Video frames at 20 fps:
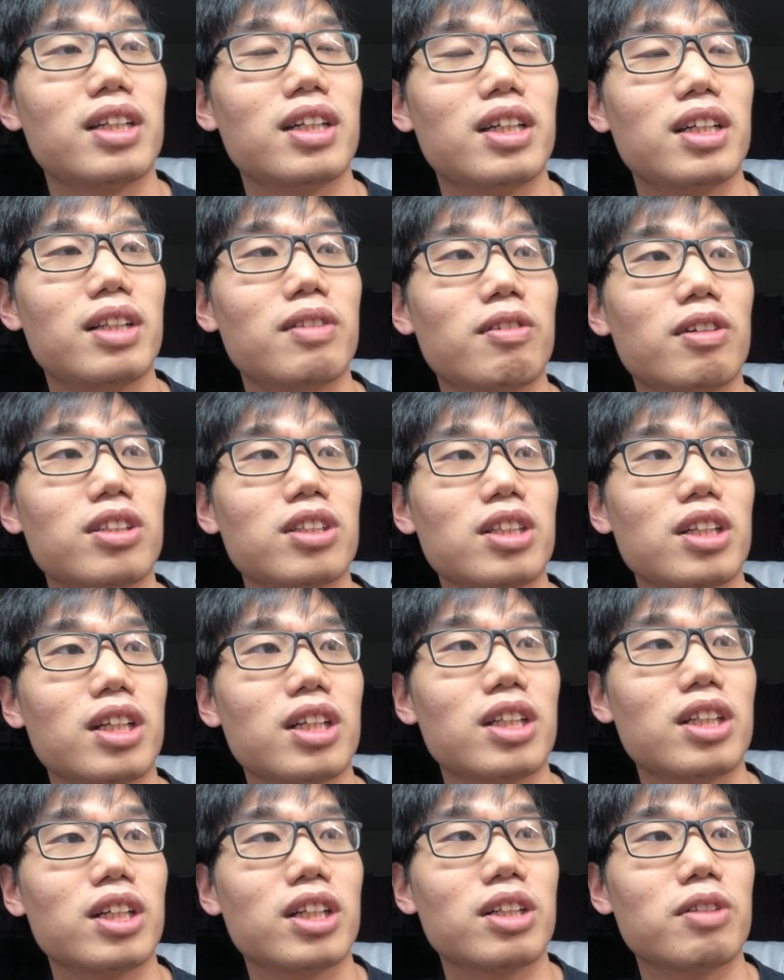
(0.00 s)
And once
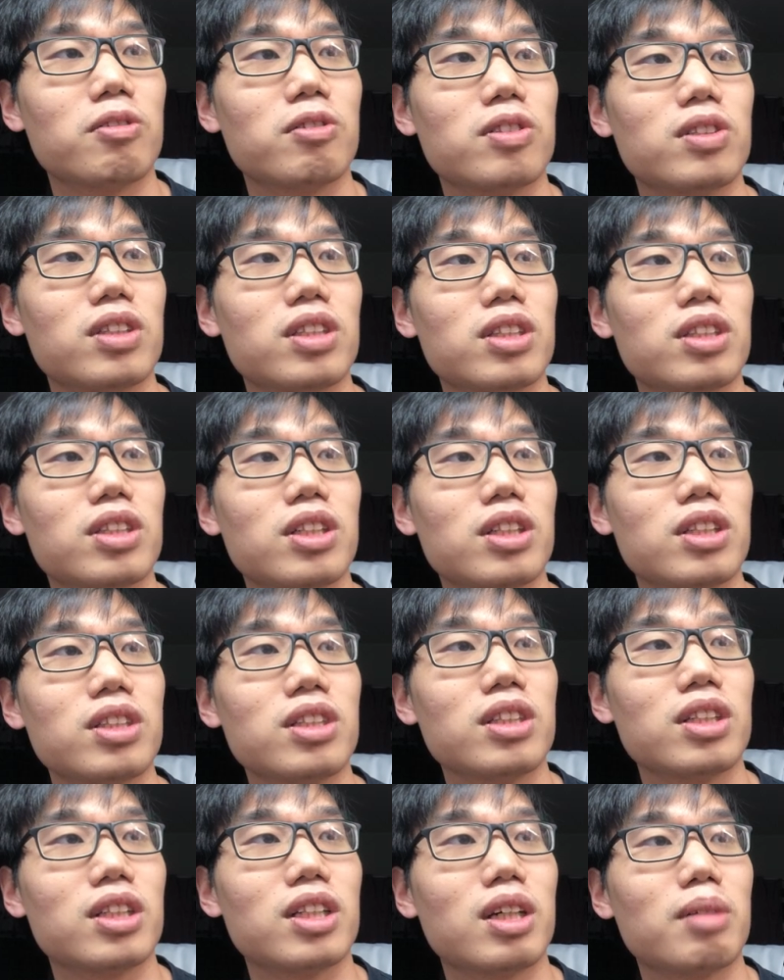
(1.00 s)
again, another
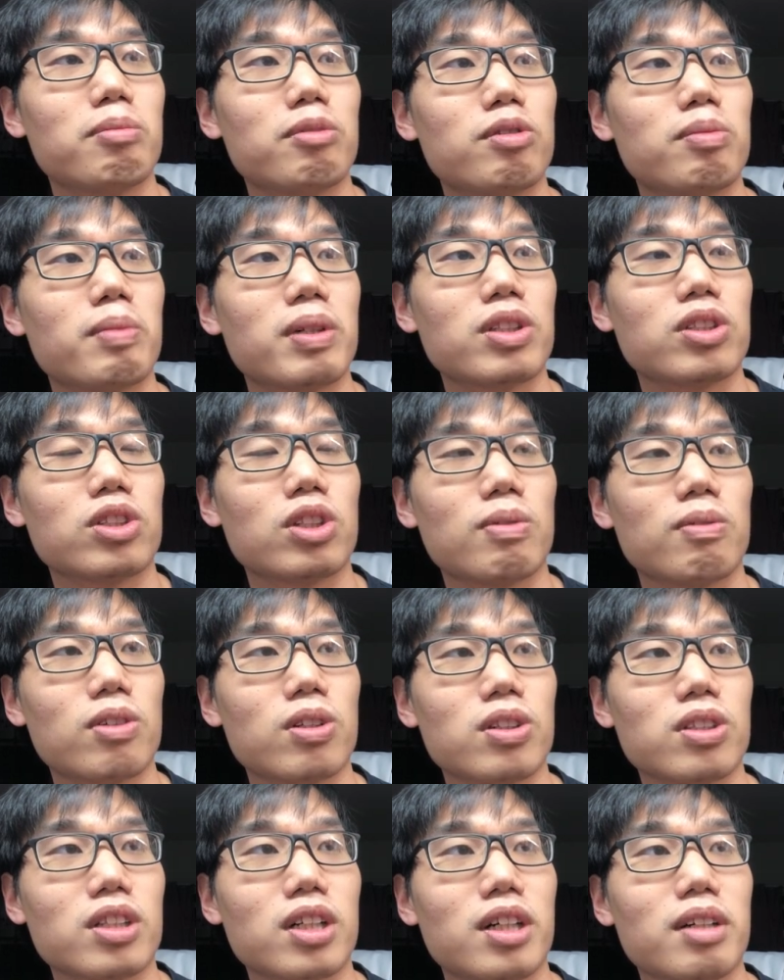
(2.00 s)
resistance, and then I move my stop
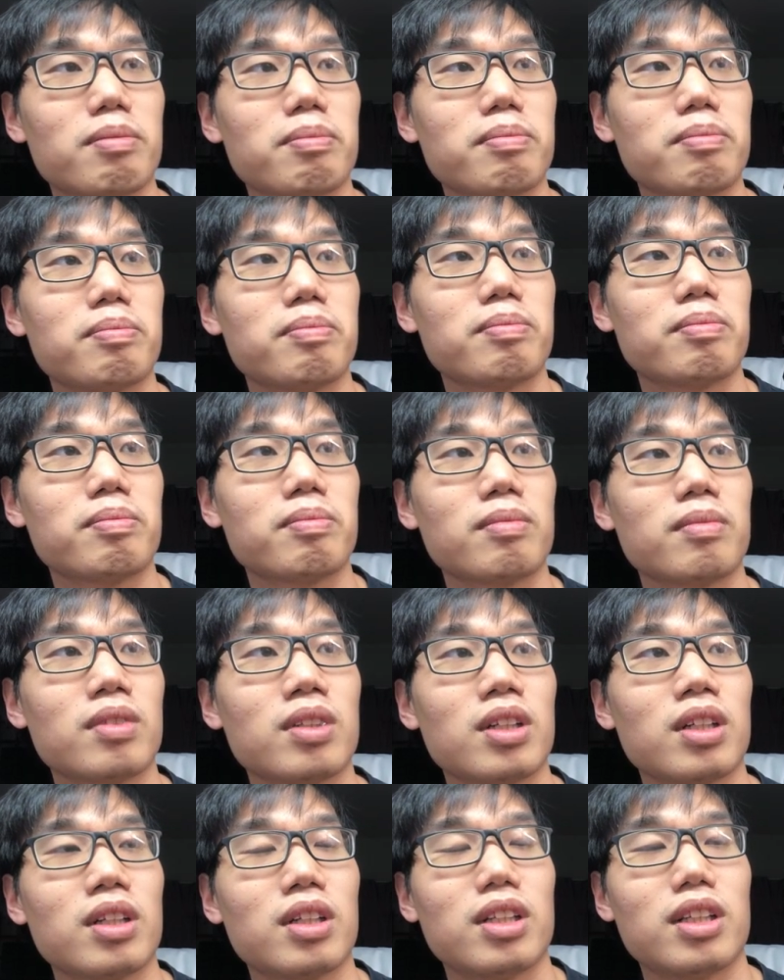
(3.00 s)
loss up.
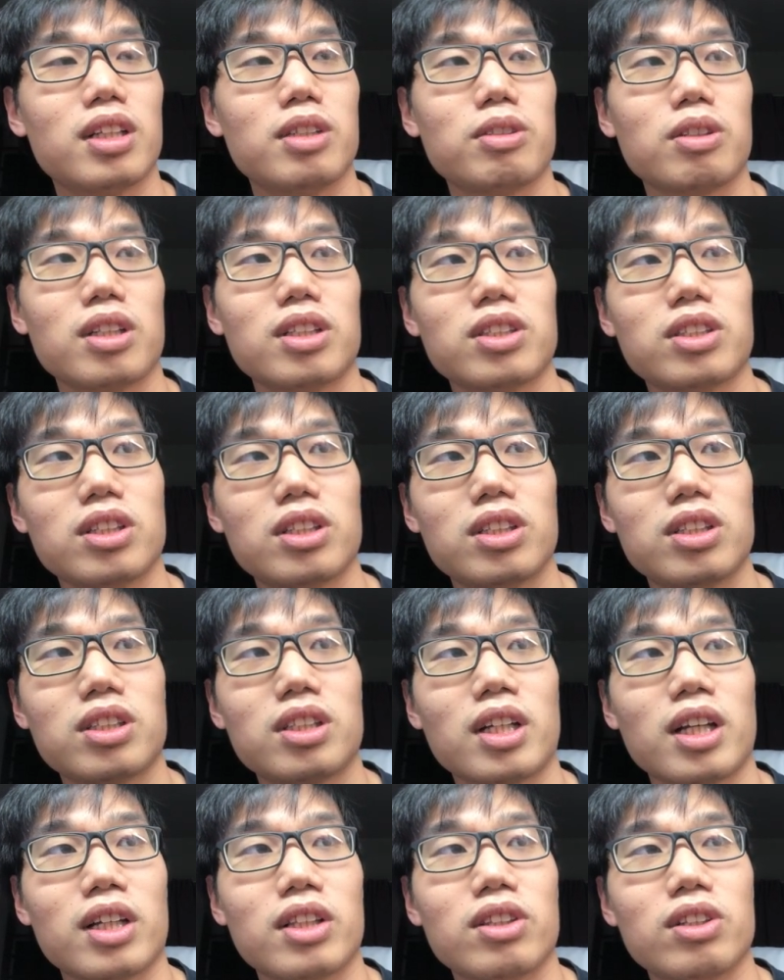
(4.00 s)
As you can see, this
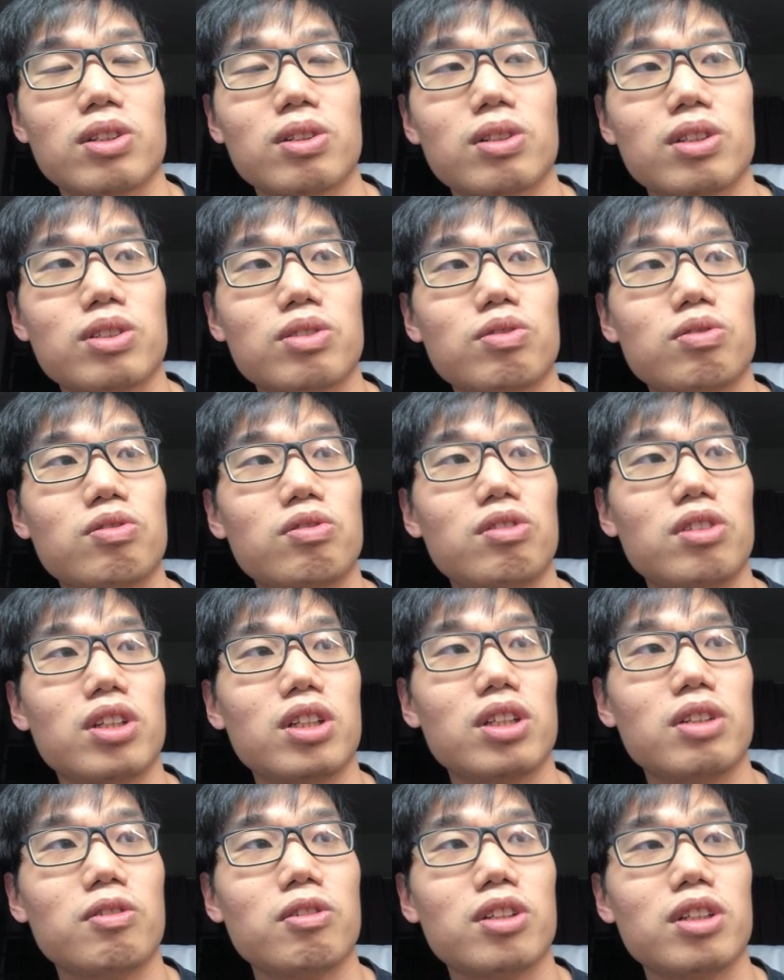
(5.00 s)
candle is
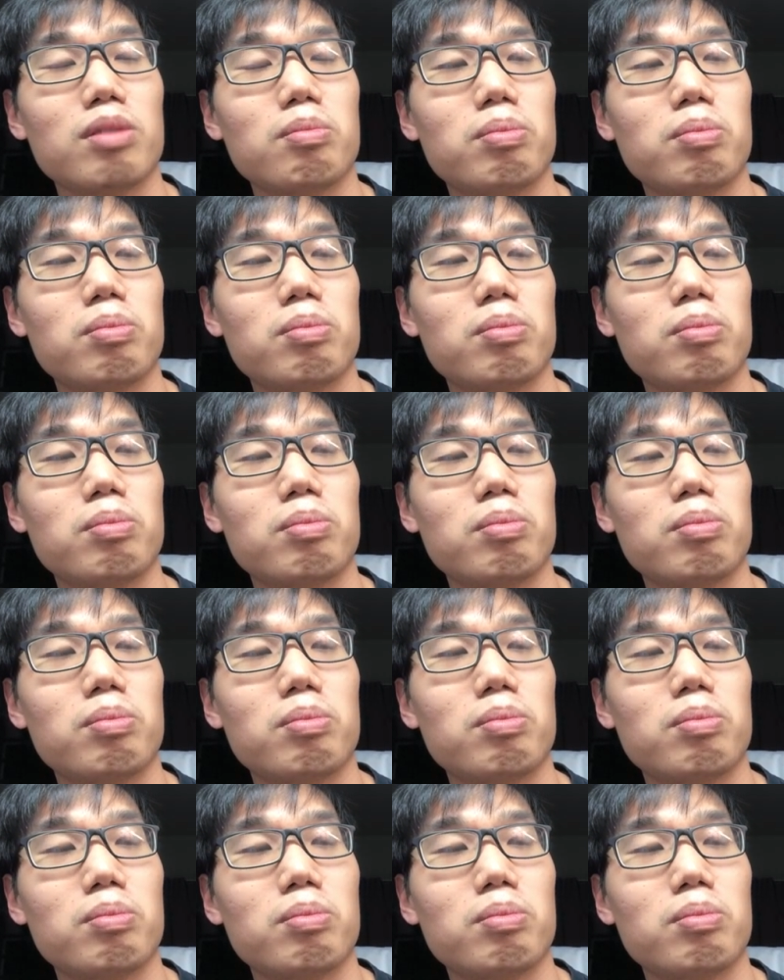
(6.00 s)
really